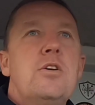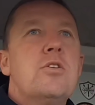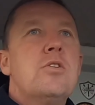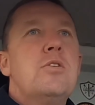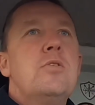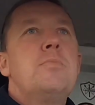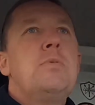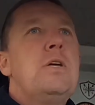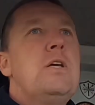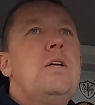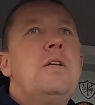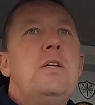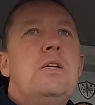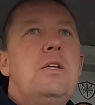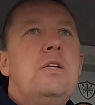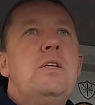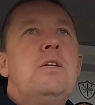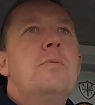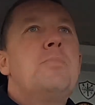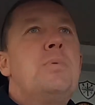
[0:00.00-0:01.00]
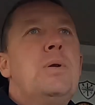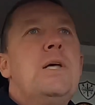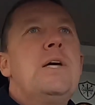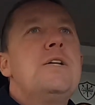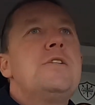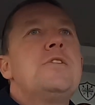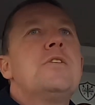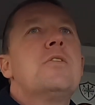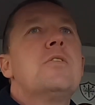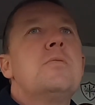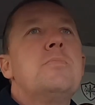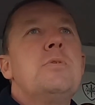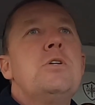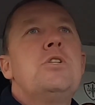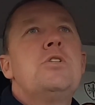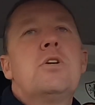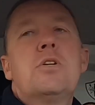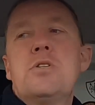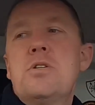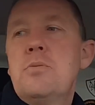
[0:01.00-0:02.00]
blades are going to be
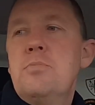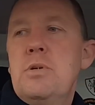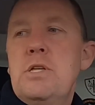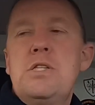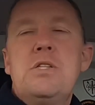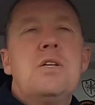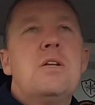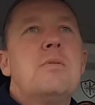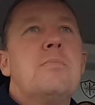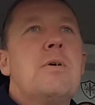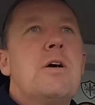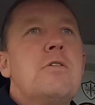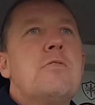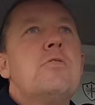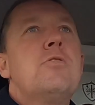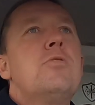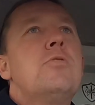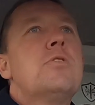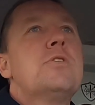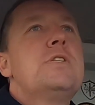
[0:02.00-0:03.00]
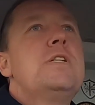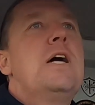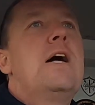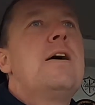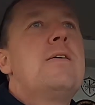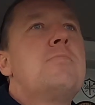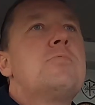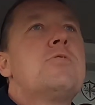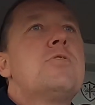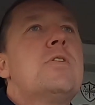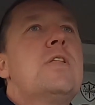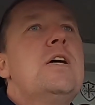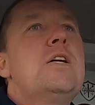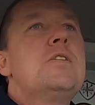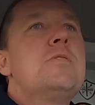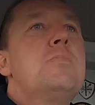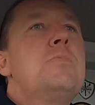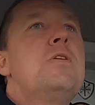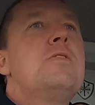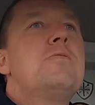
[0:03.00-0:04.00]
shot to bits in a matter of no time. So
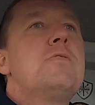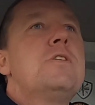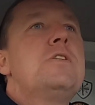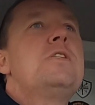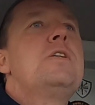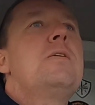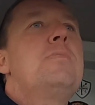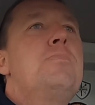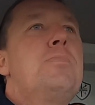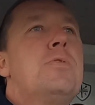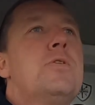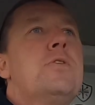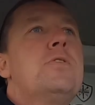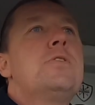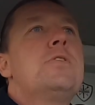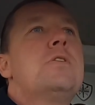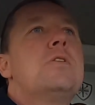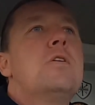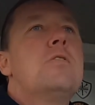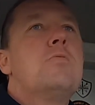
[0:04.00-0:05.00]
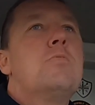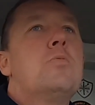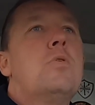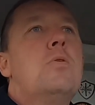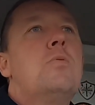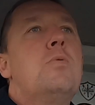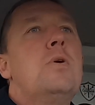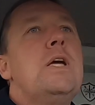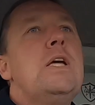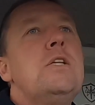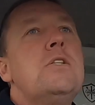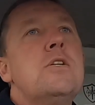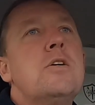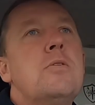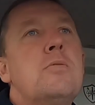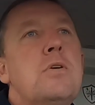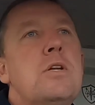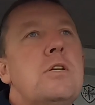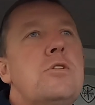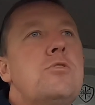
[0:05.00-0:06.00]
there's a bit of a tip that what we
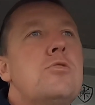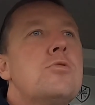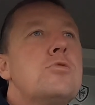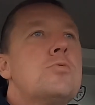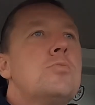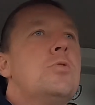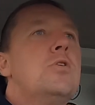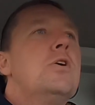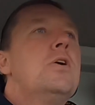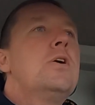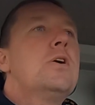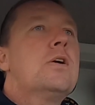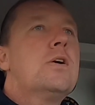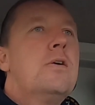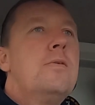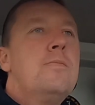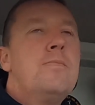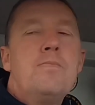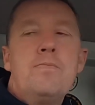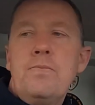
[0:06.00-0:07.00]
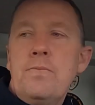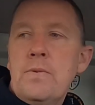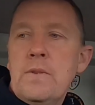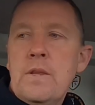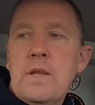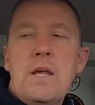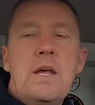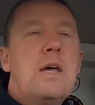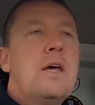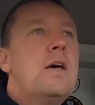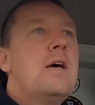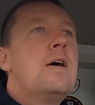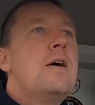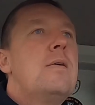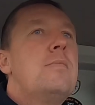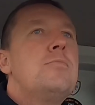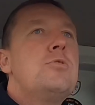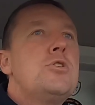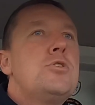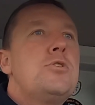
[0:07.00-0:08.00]
do, and it does work.
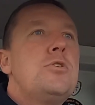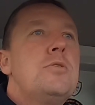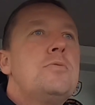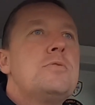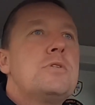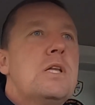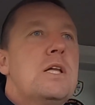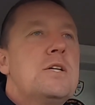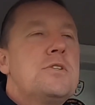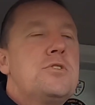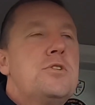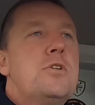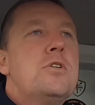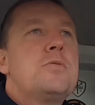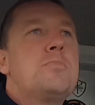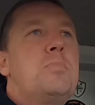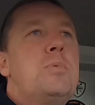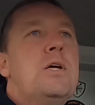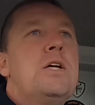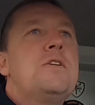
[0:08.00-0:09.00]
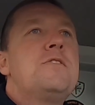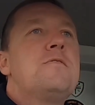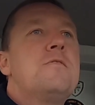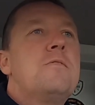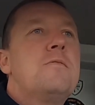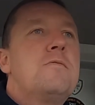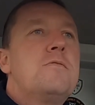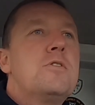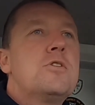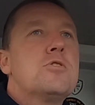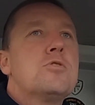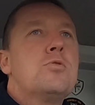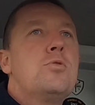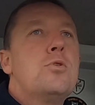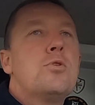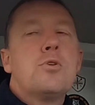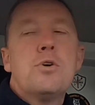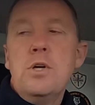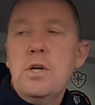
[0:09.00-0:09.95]
Just use last year's blades for the first cut.